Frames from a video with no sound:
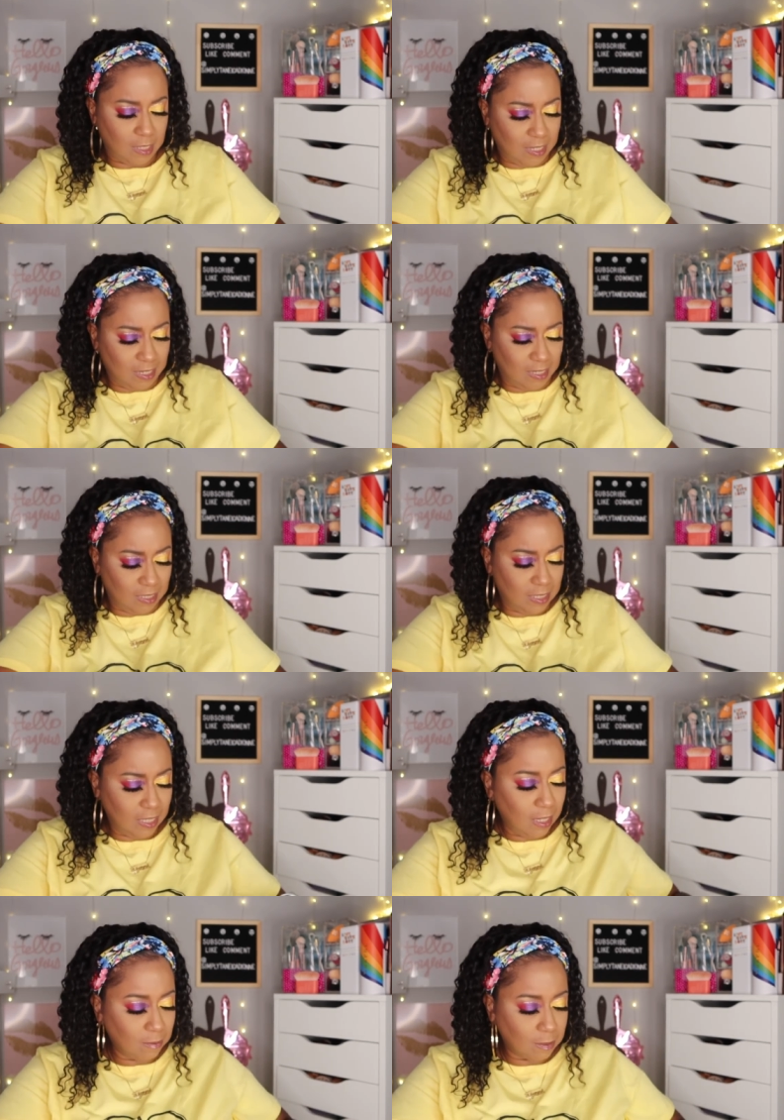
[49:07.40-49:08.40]
And
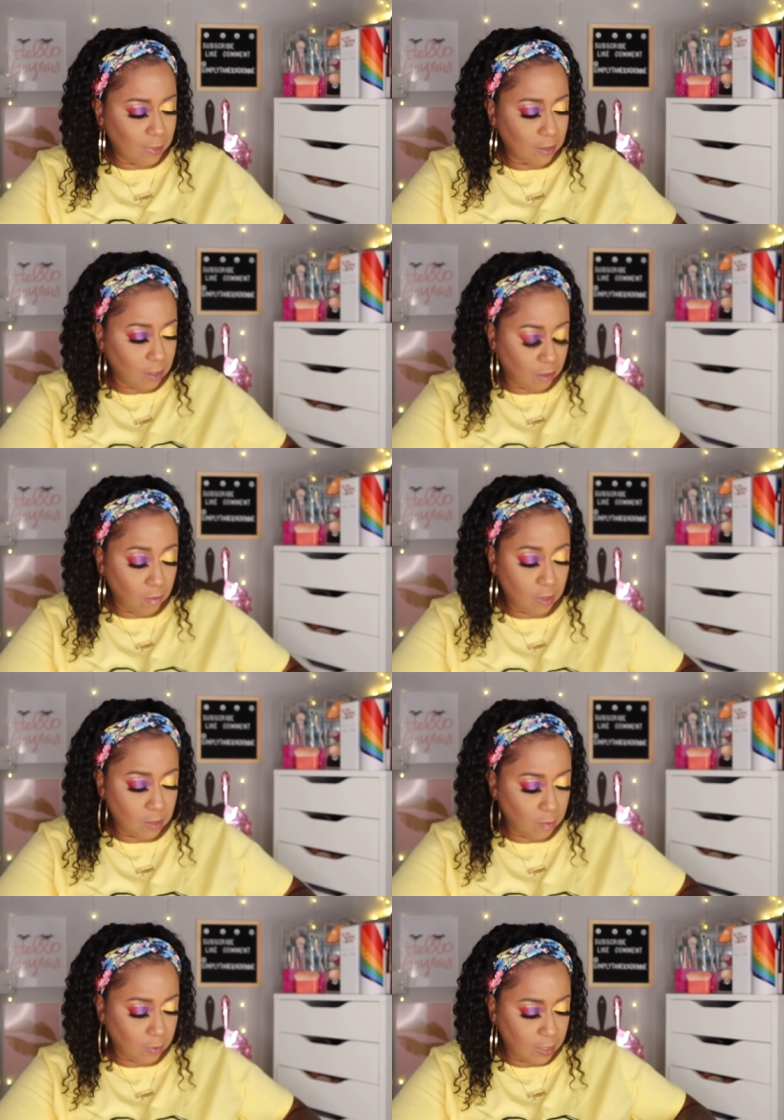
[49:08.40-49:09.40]
yeah, I was about to throw
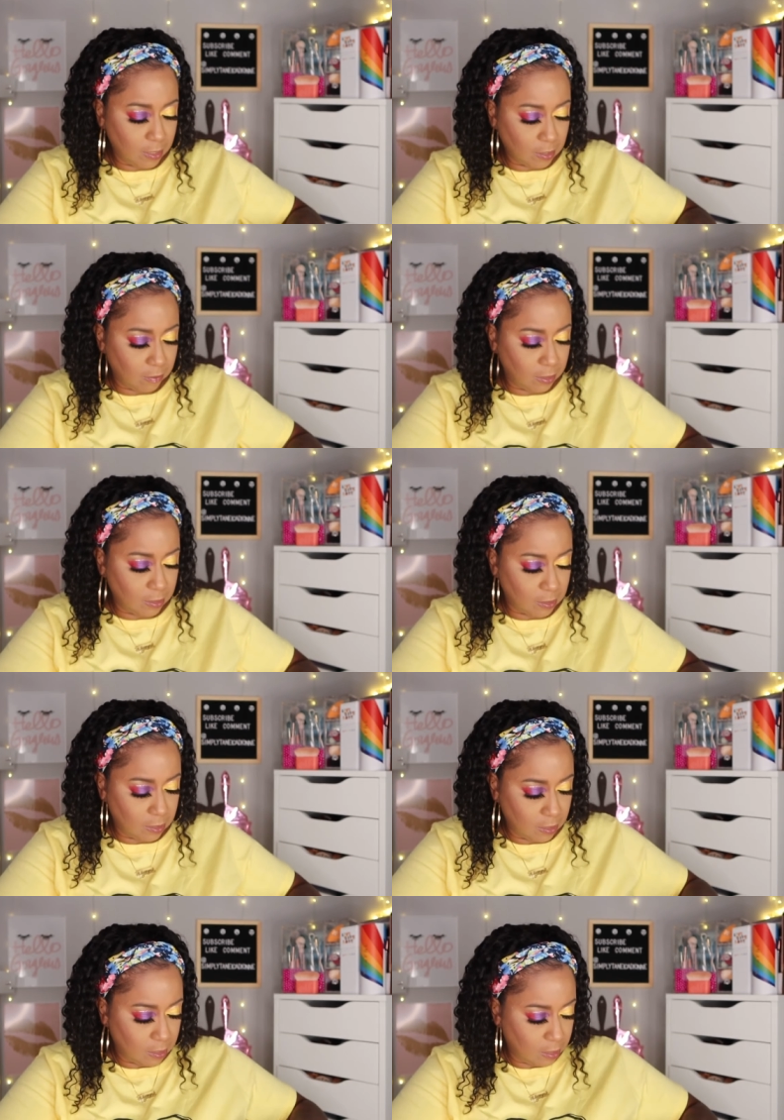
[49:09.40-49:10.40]
this away. That's crazy.
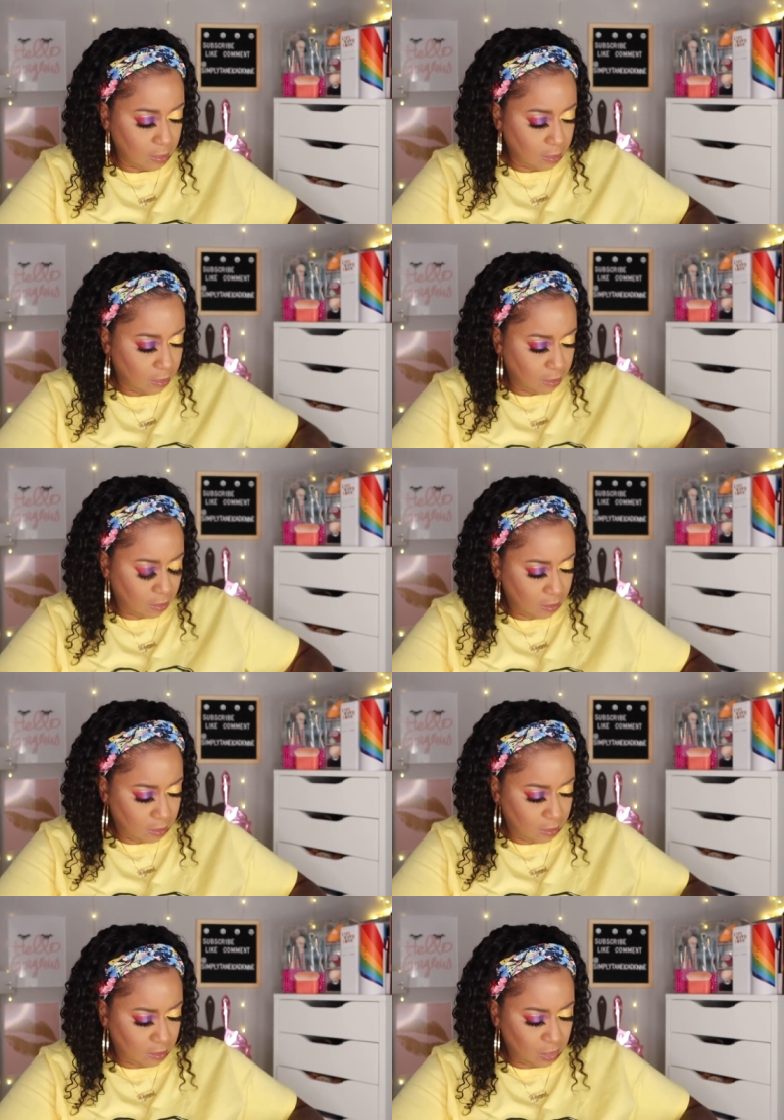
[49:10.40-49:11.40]

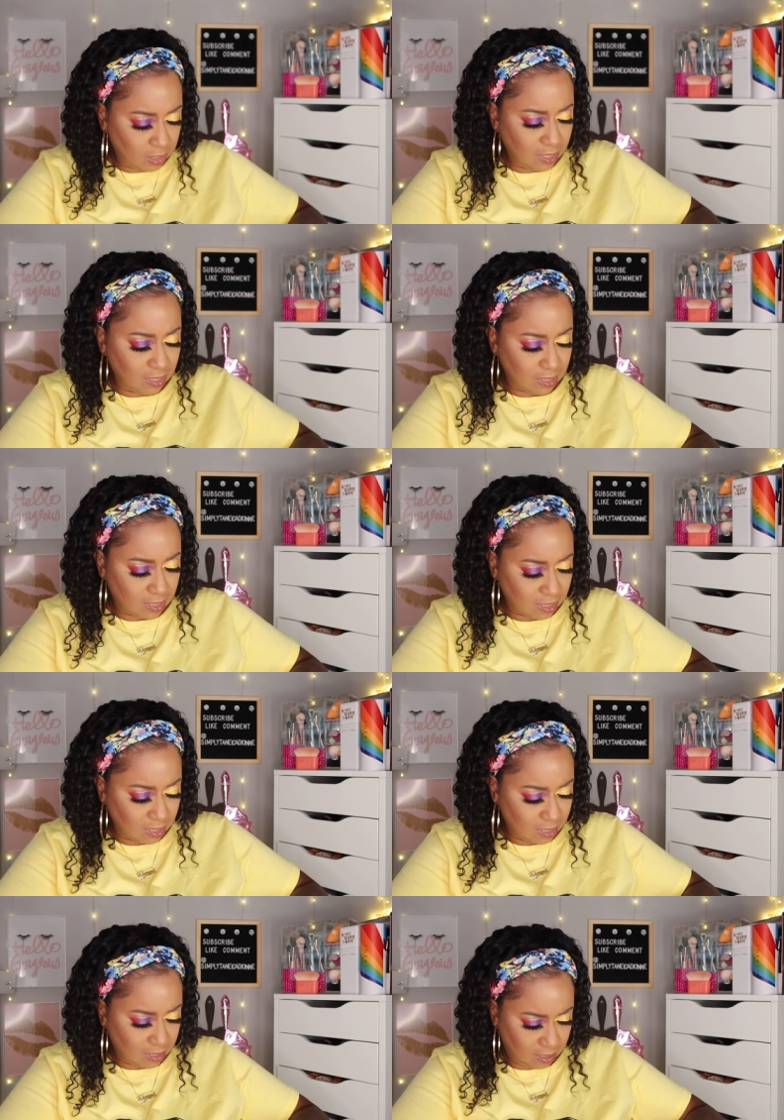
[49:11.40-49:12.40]
Jeez.
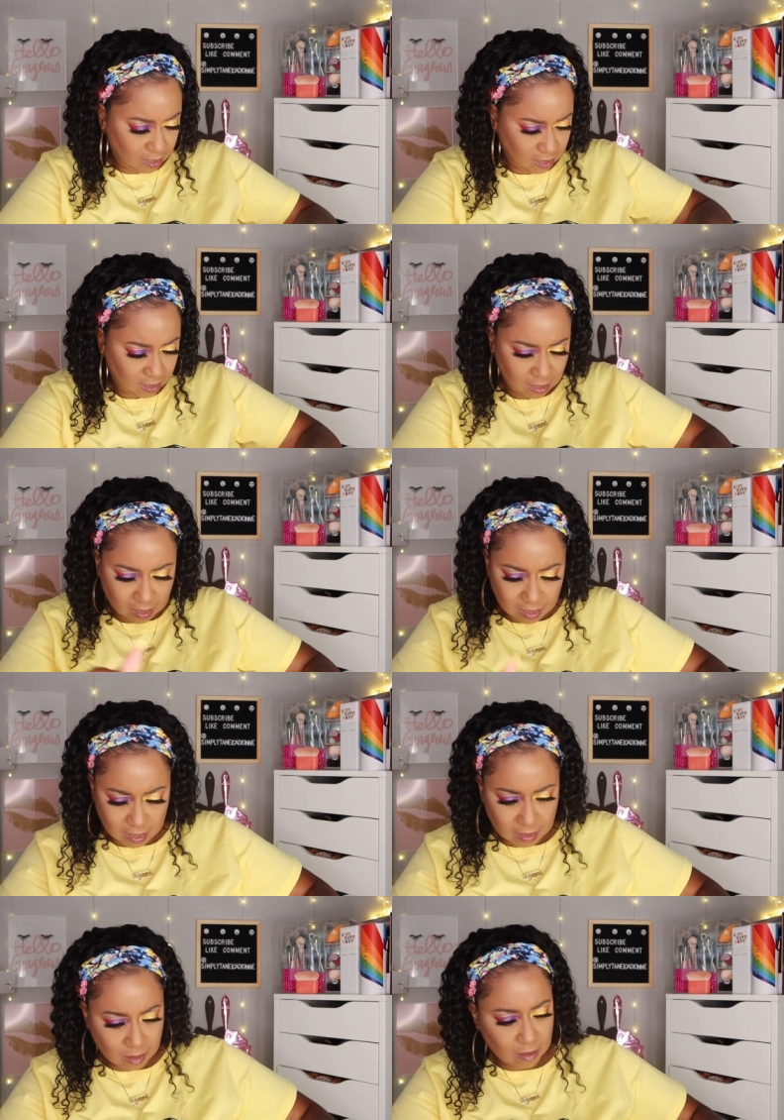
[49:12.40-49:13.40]

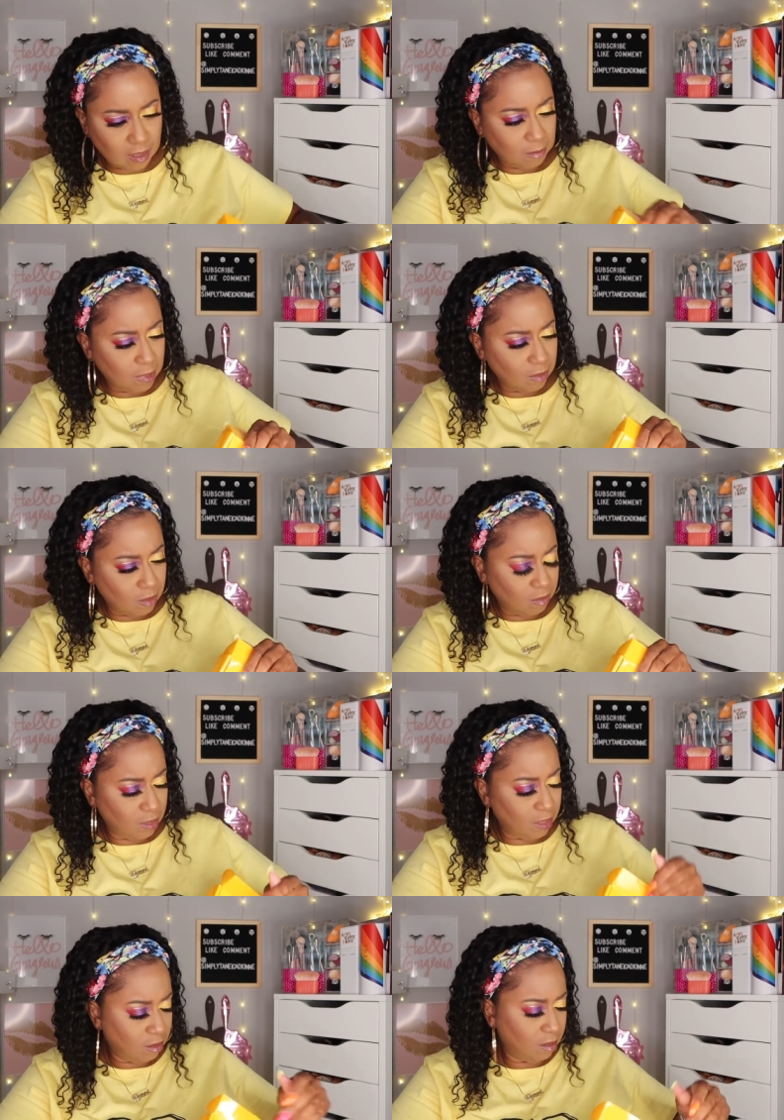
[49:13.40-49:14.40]
Is there something else on
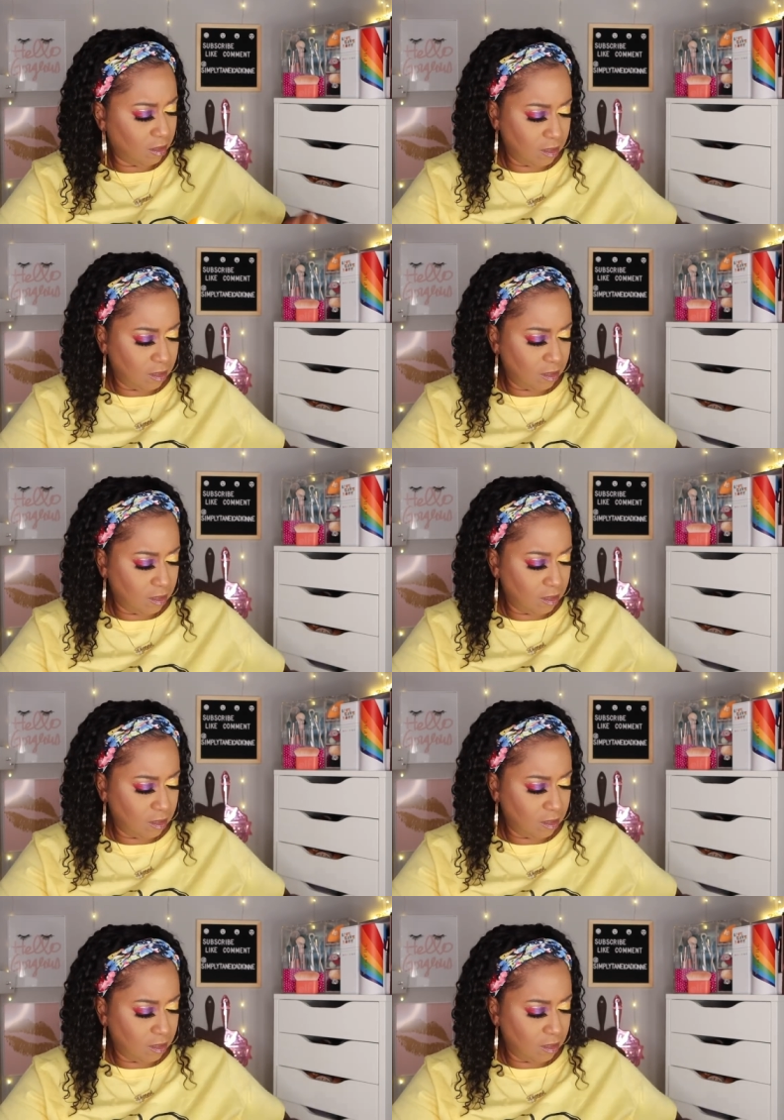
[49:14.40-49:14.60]
here?